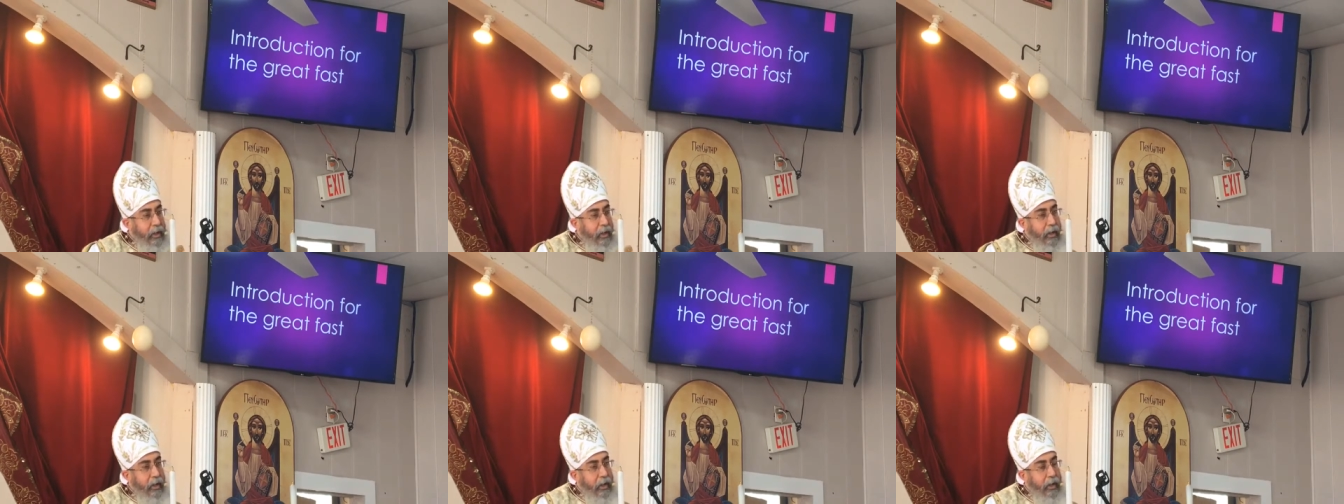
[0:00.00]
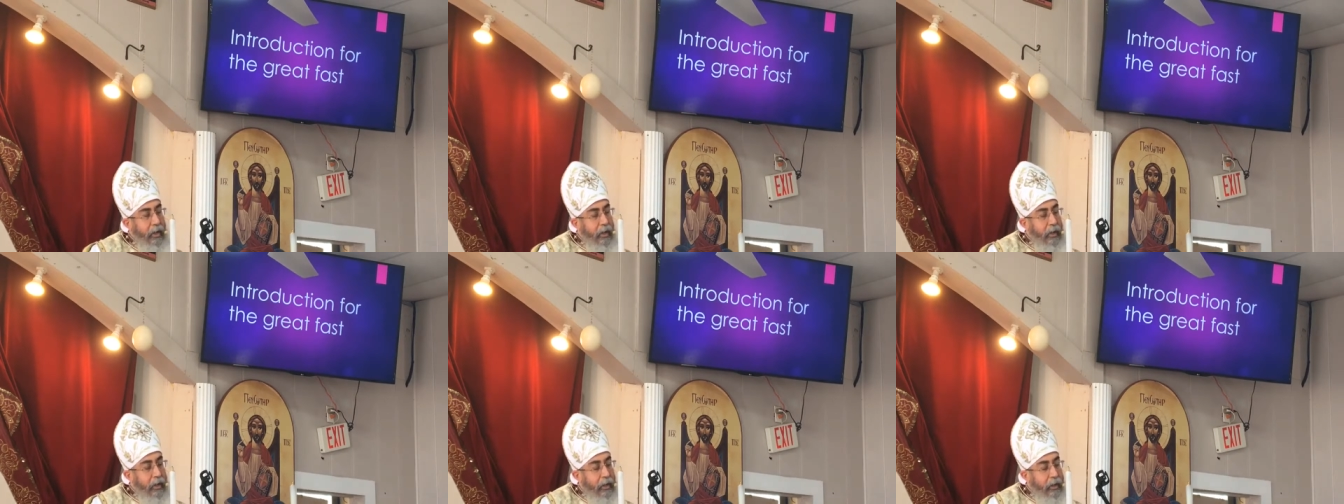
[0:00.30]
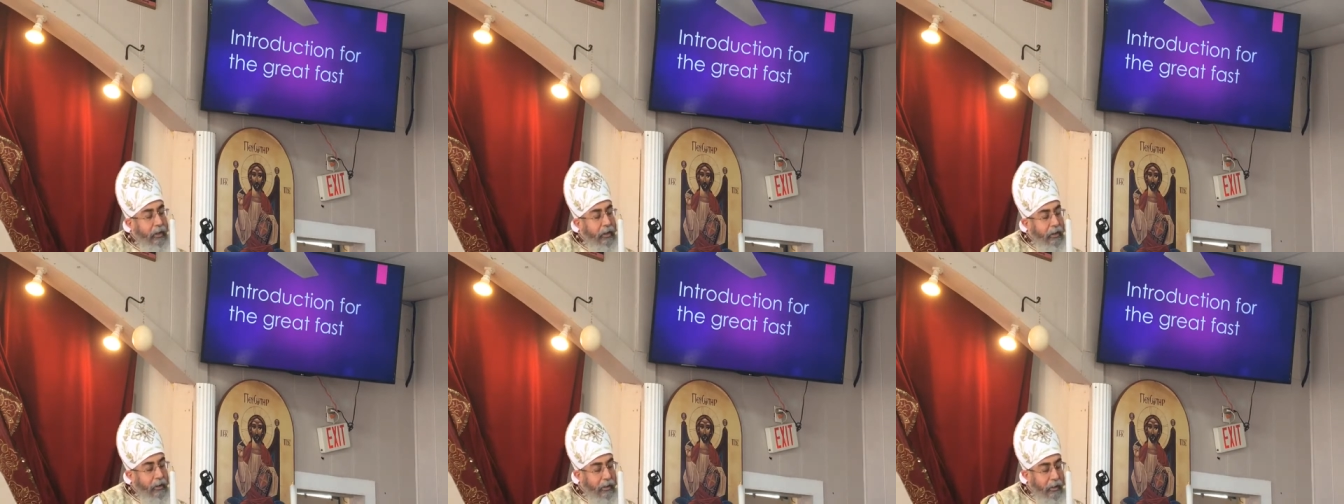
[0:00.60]

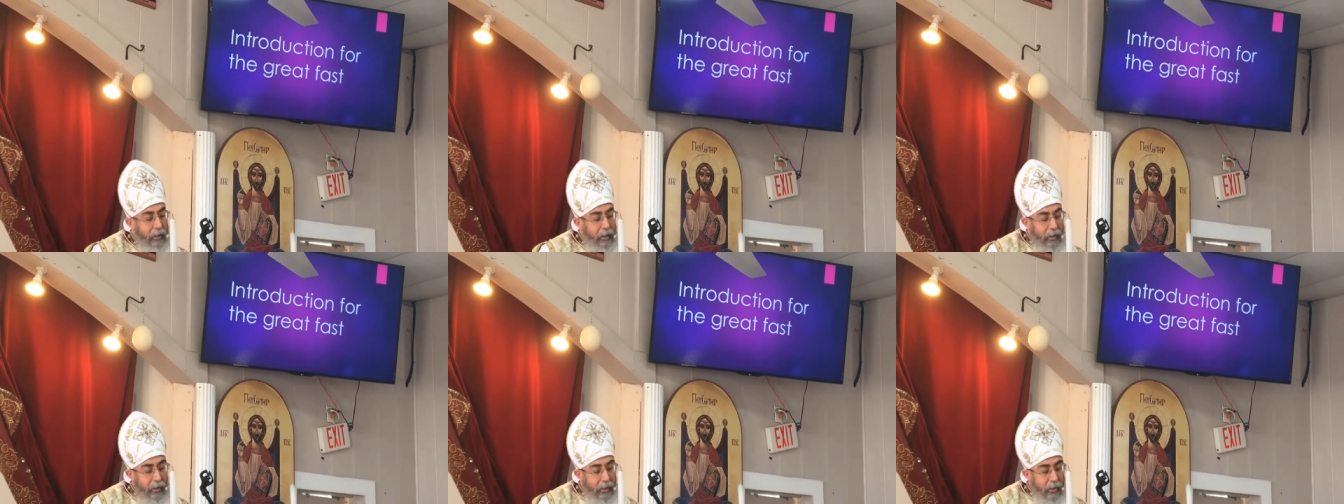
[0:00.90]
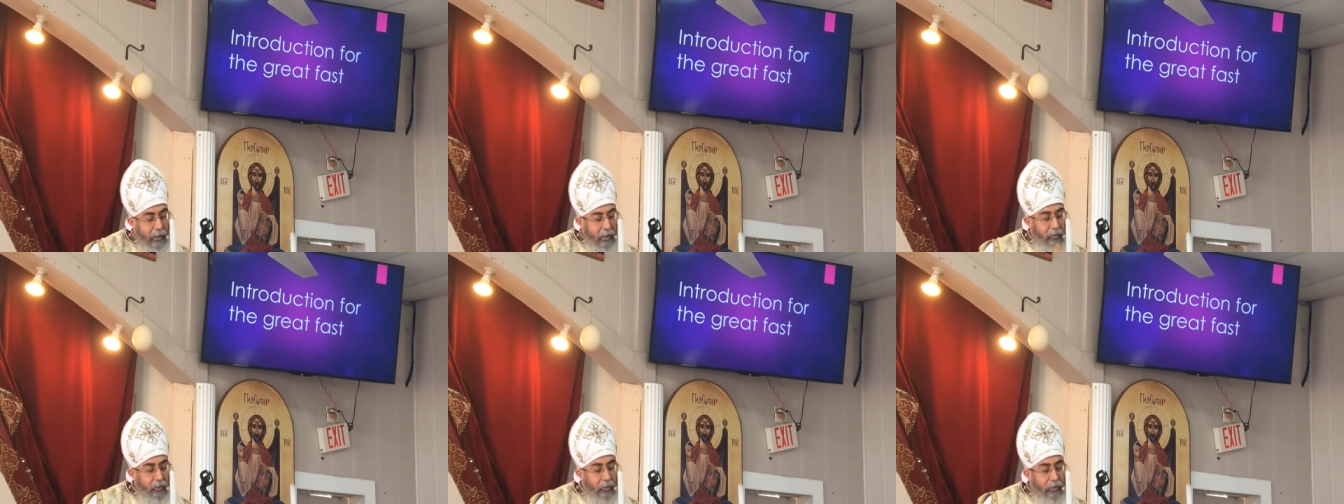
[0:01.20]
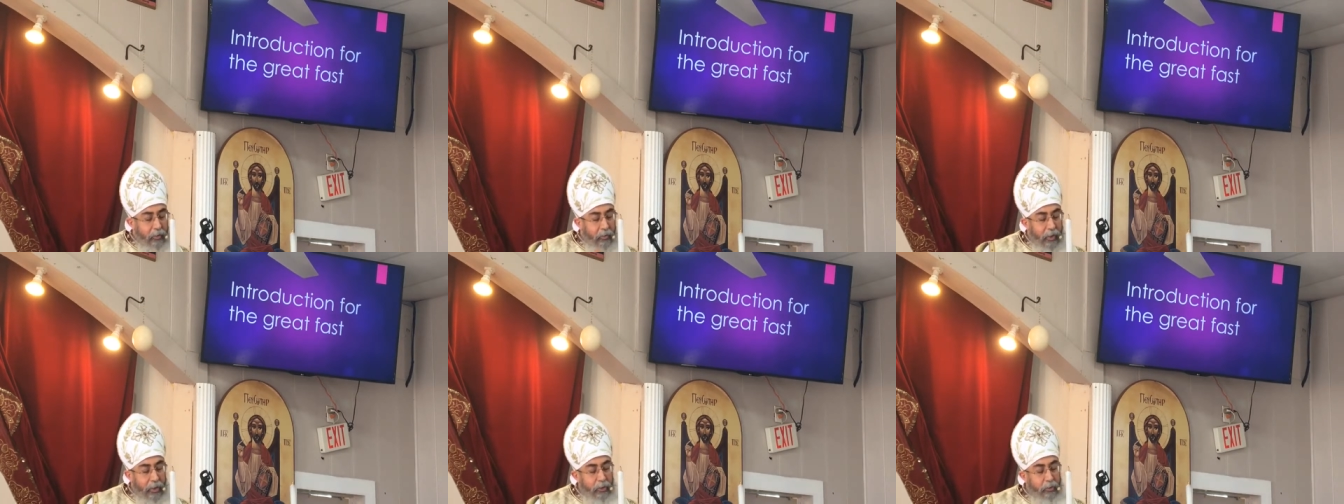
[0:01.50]
Uh, uh, I
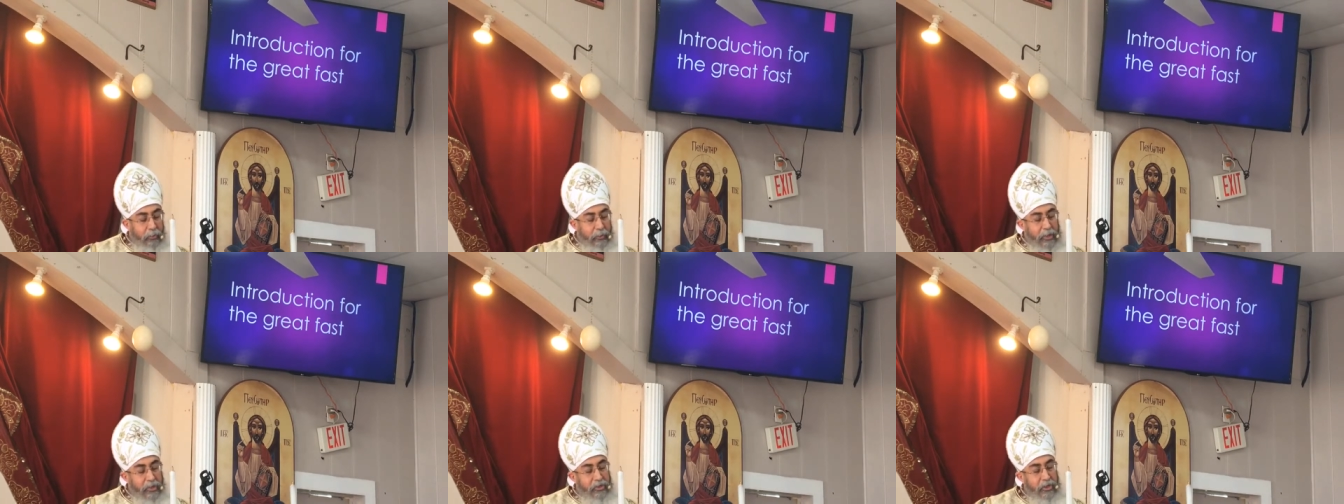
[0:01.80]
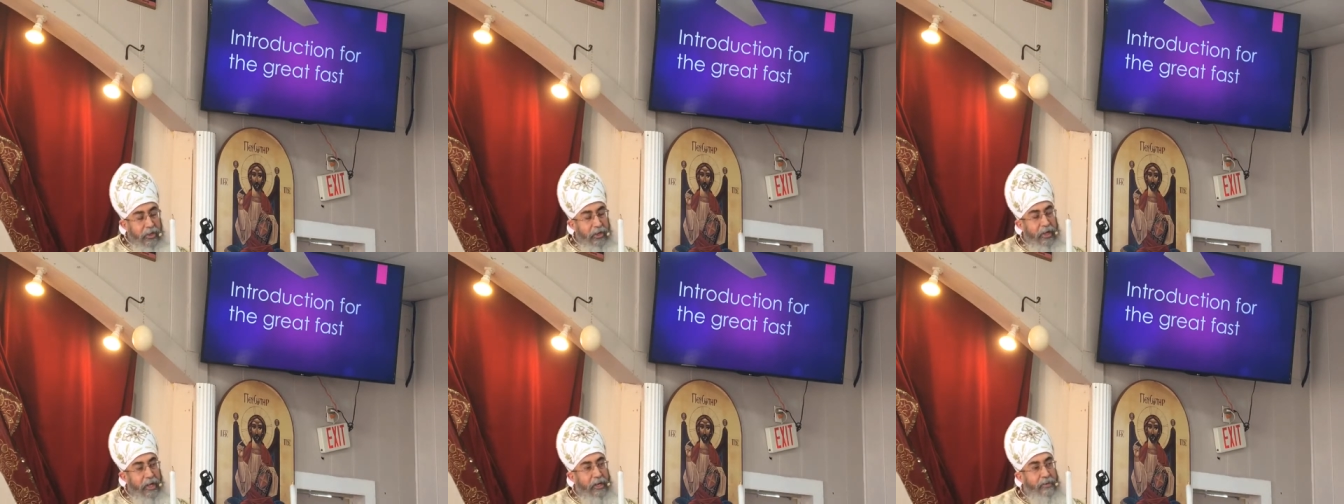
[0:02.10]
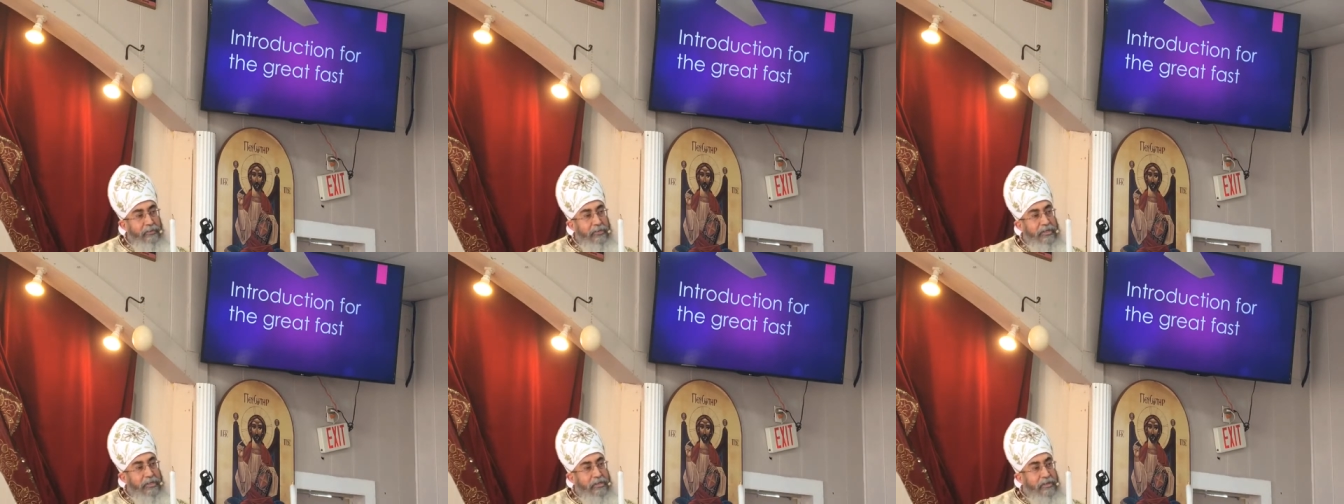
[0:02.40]
don't want to mention
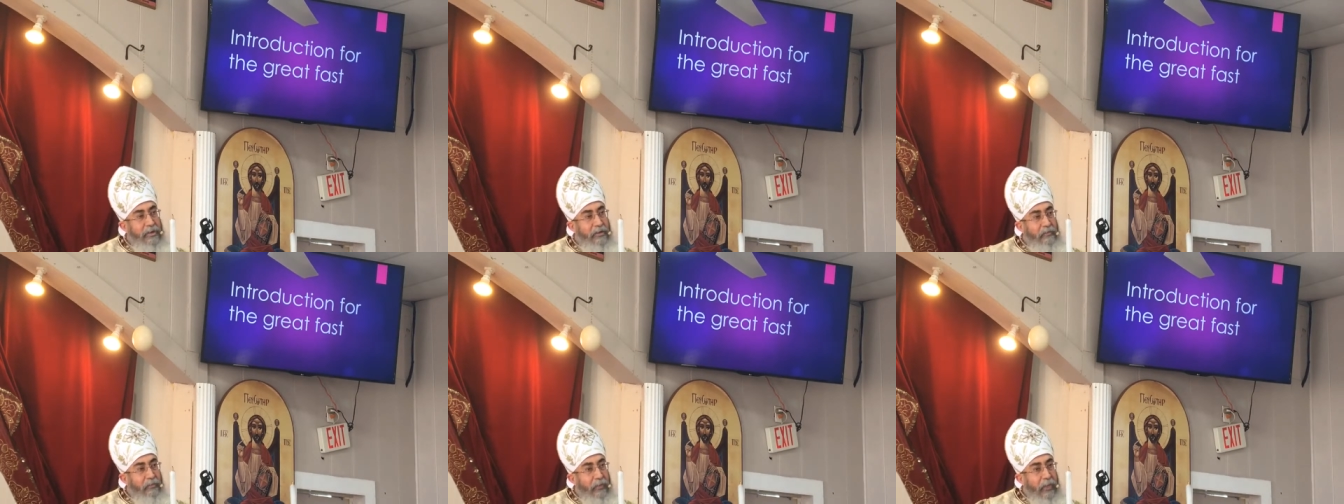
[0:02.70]
names